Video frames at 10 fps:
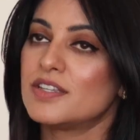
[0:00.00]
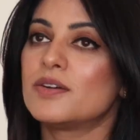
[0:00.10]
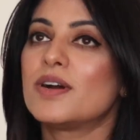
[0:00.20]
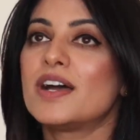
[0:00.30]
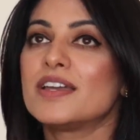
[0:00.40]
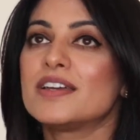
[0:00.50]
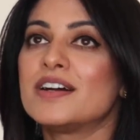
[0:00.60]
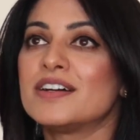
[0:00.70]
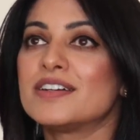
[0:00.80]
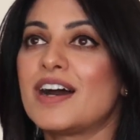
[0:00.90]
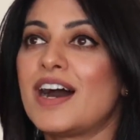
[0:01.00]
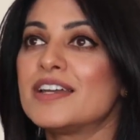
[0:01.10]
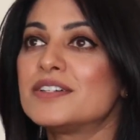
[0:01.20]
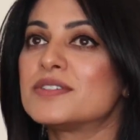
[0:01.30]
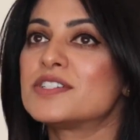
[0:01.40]
No,
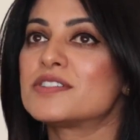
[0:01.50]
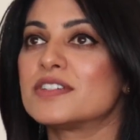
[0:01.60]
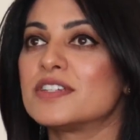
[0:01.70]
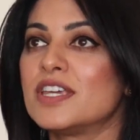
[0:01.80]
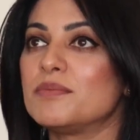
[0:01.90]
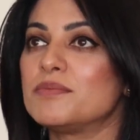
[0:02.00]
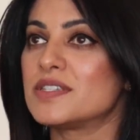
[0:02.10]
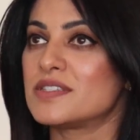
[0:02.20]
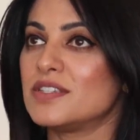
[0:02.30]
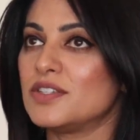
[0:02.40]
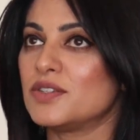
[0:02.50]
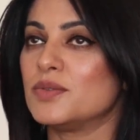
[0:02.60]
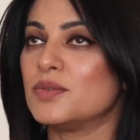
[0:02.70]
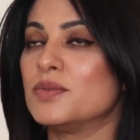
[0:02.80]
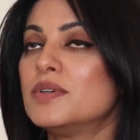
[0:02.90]
I originally came to see
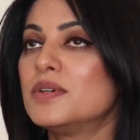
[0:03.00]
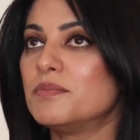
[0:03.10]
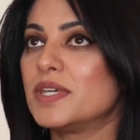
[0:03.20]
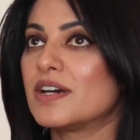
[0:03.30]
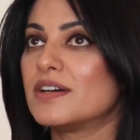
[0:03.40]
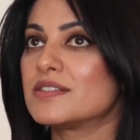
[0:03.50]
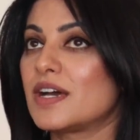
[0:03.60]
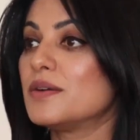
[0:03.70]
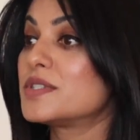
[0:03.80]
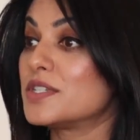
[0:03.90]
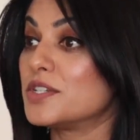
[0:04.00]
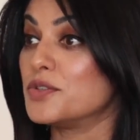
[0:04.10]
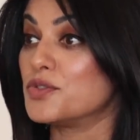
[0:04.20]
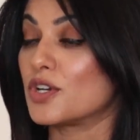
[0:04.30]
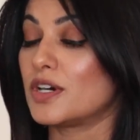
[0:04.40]
you because I was in a
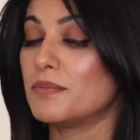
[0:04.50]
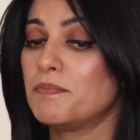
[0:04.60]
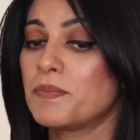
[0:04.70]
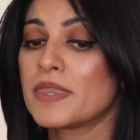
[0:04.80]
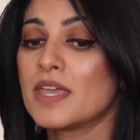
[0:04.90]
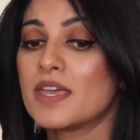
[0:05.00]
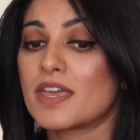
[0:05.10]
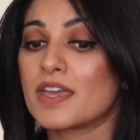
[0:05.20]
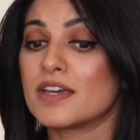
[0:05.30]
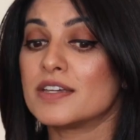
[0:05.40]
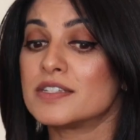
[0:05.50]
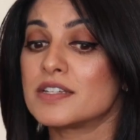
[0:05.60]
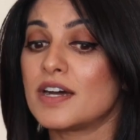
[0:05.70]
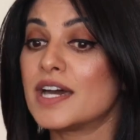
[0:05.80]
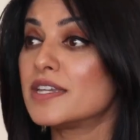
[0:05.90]
new job and
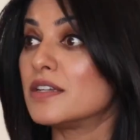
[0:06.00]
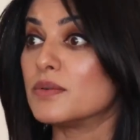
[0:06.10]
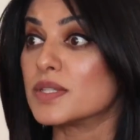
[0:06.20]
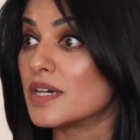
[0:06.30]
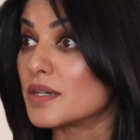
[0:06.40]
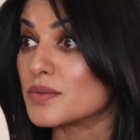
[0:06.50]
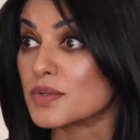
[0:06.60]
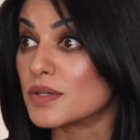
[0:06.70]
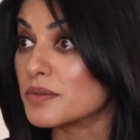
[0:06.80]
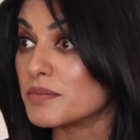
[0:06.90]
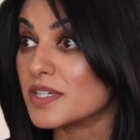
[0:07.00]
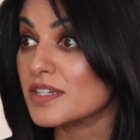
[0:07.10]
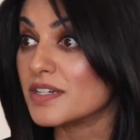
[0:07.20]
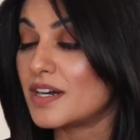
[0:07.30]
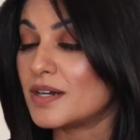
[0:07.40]
I didn't know what the heck was wrong with me.
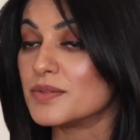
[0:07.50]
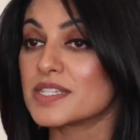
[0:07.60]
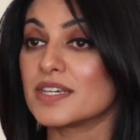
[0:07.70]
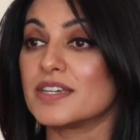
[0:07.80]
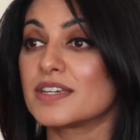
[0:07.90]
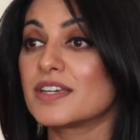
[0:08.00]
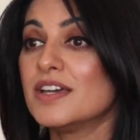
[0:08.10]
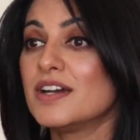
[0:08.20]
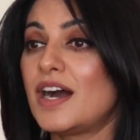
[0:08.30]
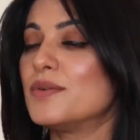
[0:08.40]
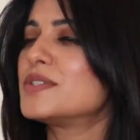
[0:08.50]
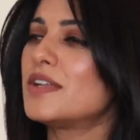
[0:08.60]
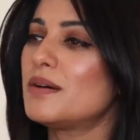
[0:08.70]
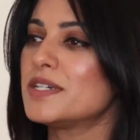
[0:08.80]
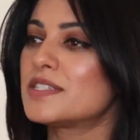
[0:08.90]
I was
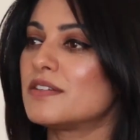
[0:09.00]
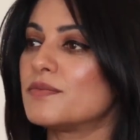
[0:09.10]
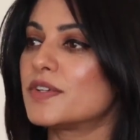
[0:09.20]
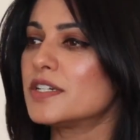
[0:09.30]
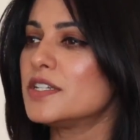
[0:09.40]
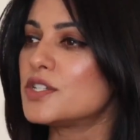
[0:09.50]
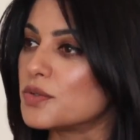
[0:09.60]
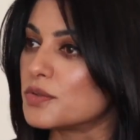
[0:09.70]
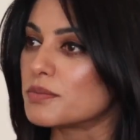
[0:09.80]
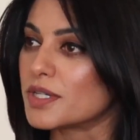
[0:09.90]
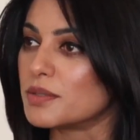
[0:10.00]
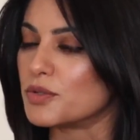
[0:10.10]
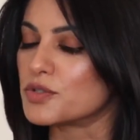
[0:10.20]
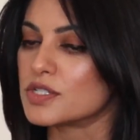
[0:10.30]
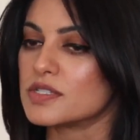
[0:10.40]
not myself. I'm very in tune with my
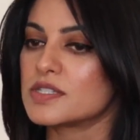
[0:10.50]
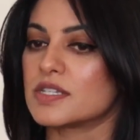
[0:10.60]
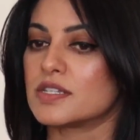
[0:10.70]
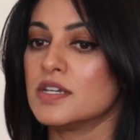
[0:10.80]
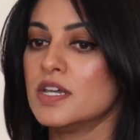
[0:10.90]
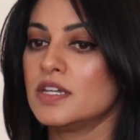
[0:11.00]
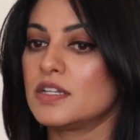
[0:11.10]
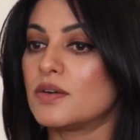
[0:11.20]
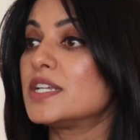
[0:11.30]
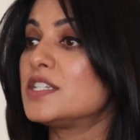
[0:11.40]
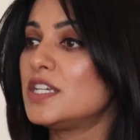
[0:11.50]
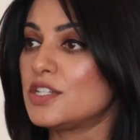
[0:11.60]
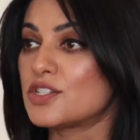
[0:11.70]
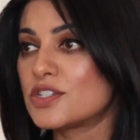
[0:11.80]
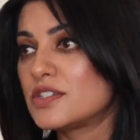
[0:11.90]
emotions and, I
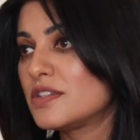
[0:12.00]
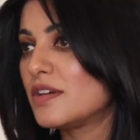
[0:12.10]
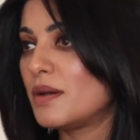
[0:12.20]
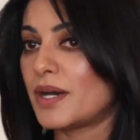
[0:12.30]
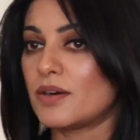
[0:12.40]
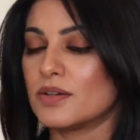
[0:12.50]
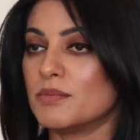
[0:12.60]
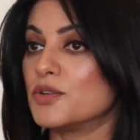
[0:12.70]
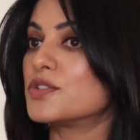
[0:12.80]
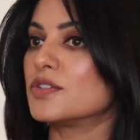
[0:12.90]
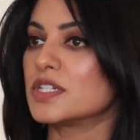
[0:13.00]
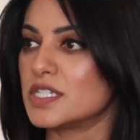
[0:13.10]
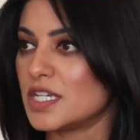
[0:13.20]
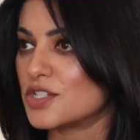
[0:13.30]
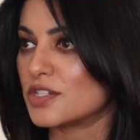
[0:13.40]
teach about emotional
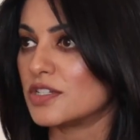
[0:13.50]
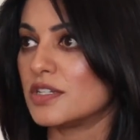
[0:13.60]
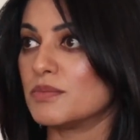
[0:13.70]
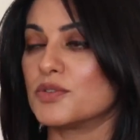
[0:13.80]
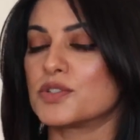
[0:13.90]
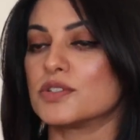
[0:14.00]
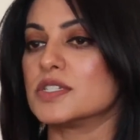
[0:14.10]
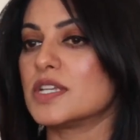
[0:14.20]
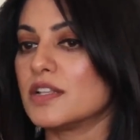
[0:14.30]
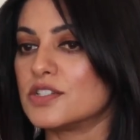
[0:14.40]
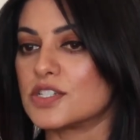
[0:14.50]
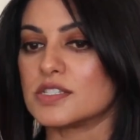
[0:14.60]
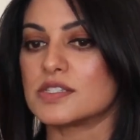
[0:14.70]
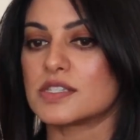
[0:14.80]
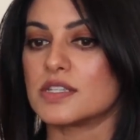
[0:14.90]
contagion and emotional
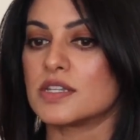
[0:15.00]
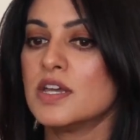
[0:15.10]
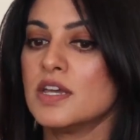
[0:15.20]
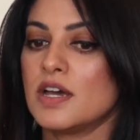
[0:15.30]
intelligence and,